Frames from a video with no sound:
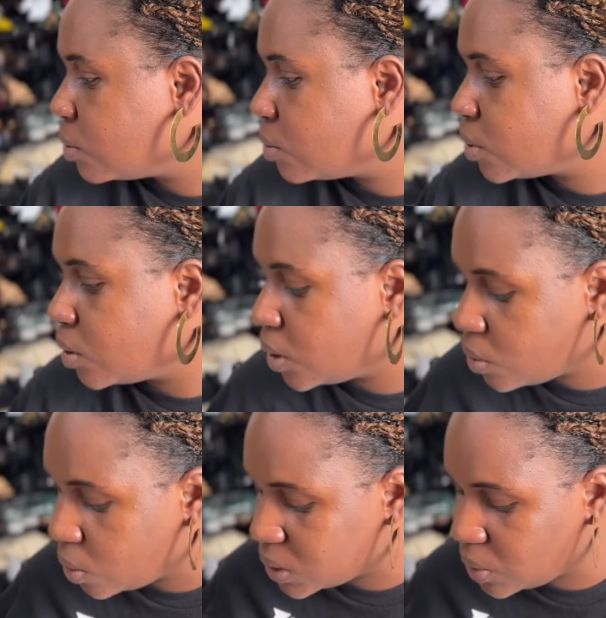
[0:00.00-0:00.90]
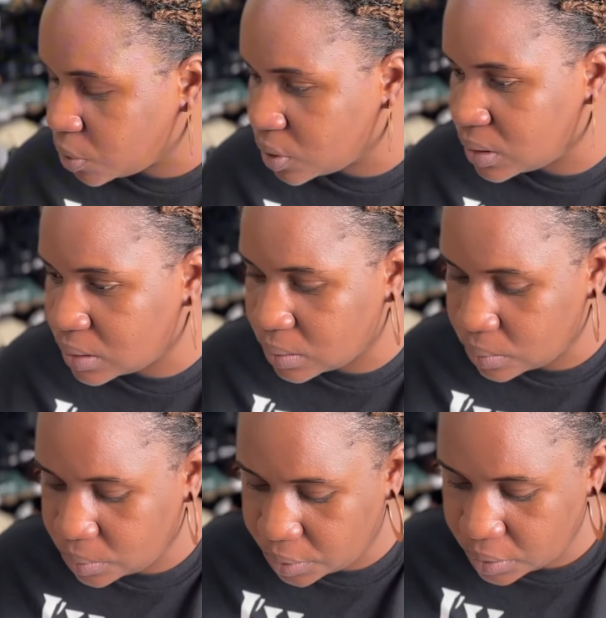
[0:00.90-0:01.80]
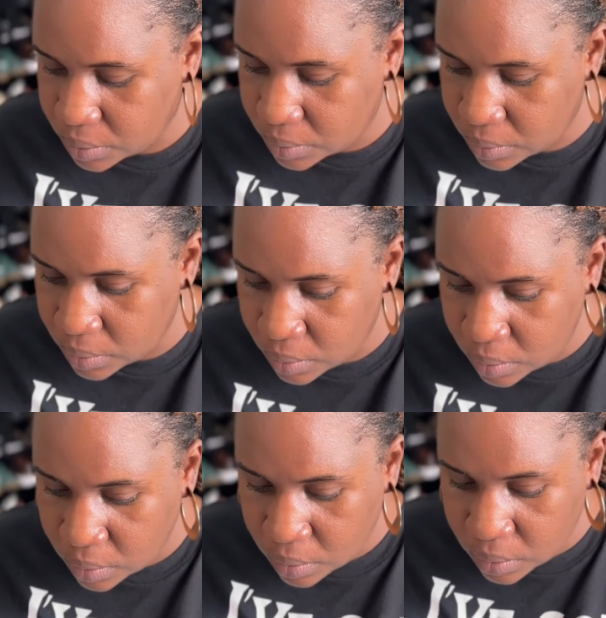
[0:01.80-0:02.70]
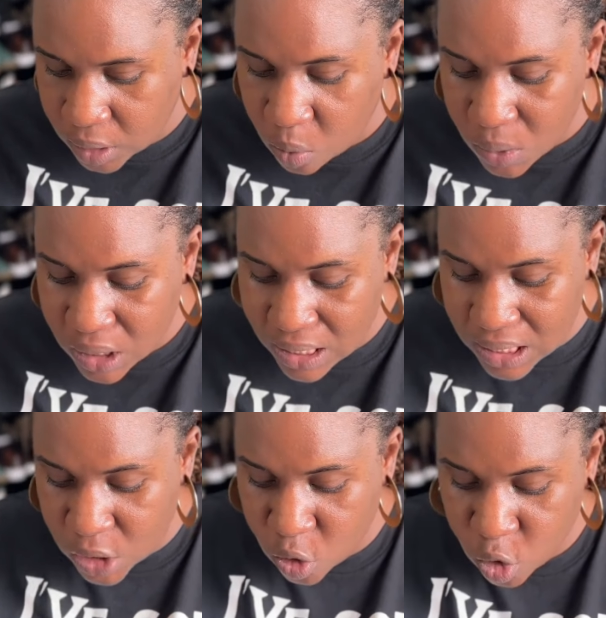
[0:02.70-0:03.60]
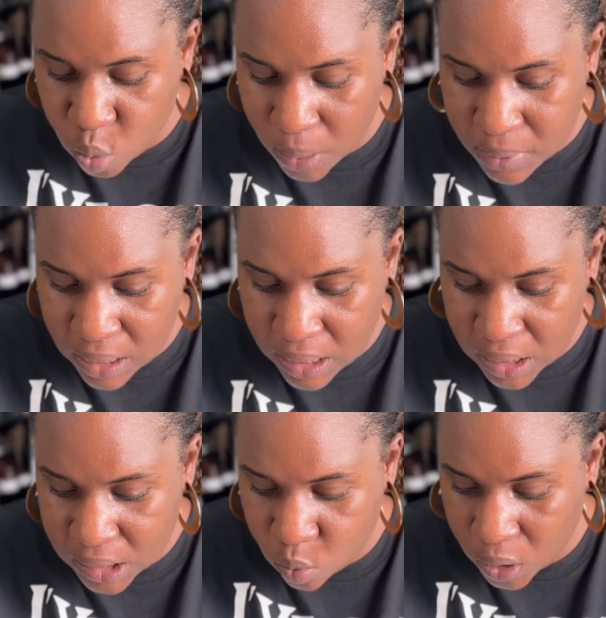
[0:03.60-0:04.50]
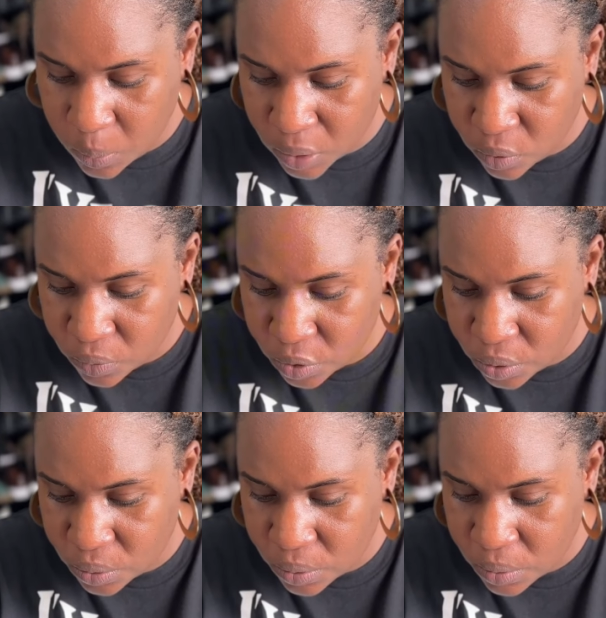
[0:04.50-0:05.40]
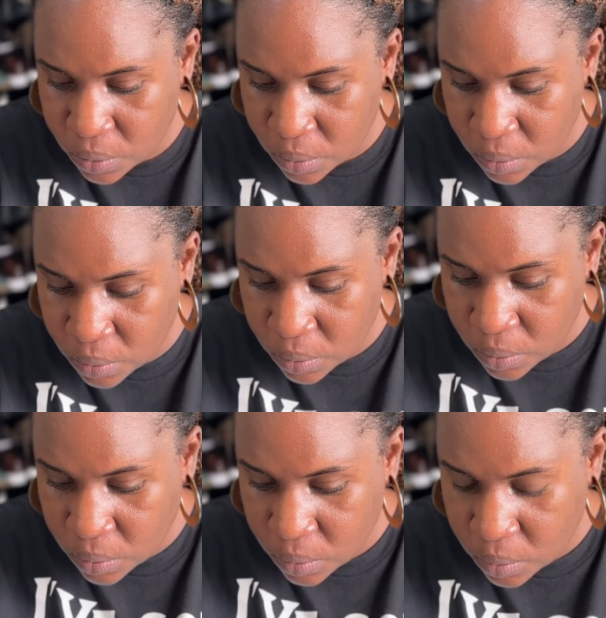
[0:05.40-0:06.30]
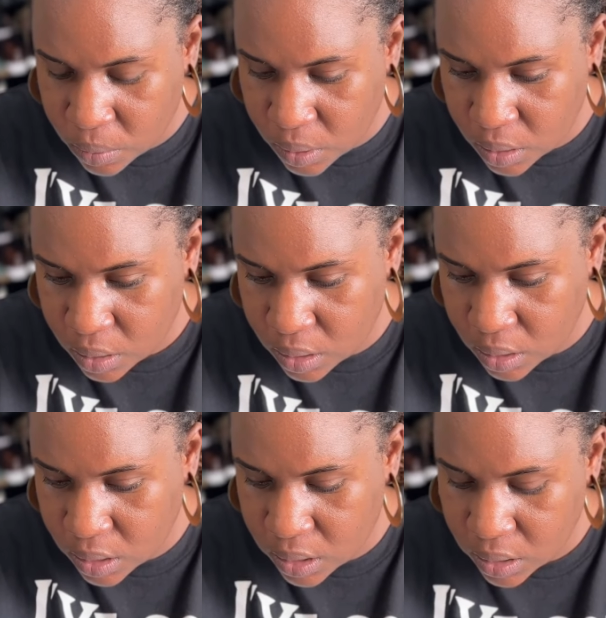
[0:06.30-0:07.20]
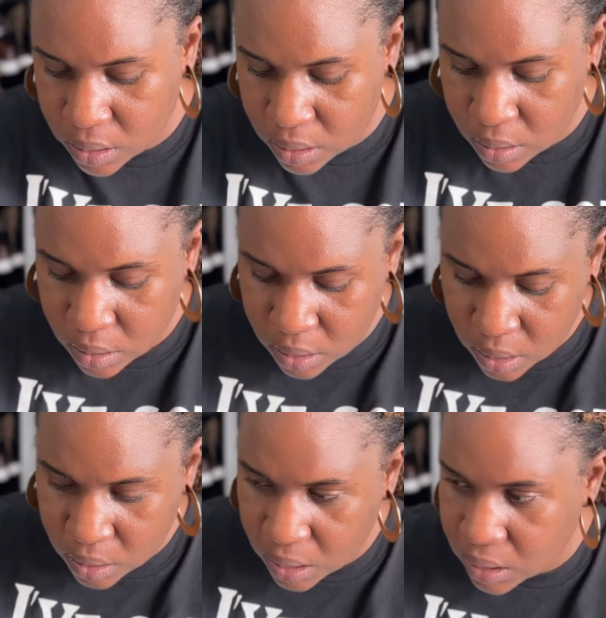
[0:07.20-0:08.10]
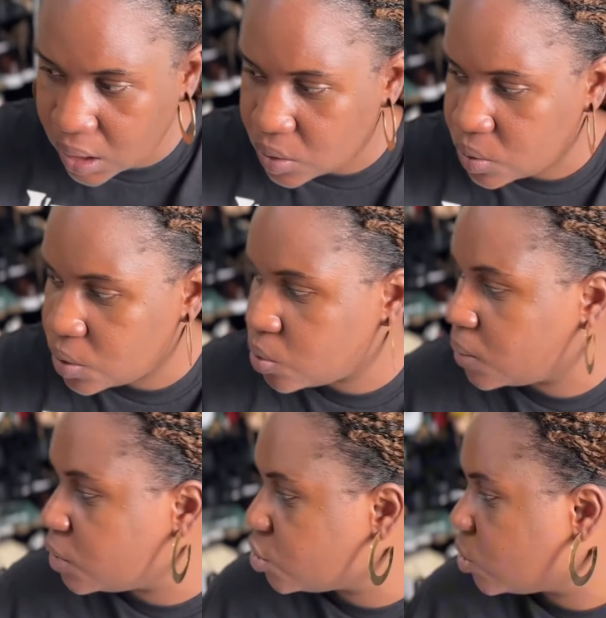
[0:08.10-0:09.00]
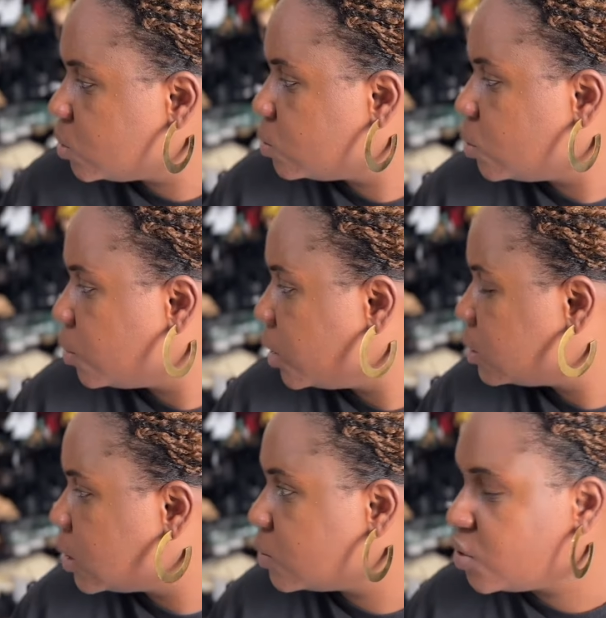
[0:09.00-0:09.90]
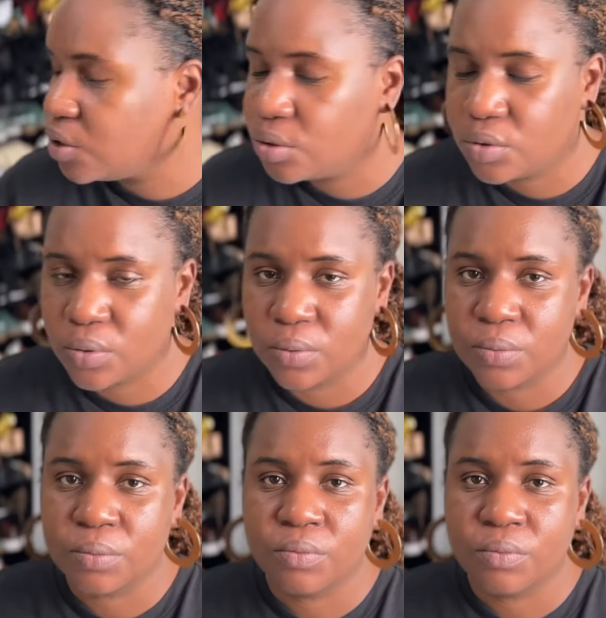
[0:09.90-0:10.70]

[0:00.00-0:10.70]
Okay, I'm going to stay with your sister, all right? Tell Miss Esther to use wipes and clean the white part of your shoes. Okay, see, it's dirty. She tell her to use wipes. Then shut the door, right? I'll see you soon.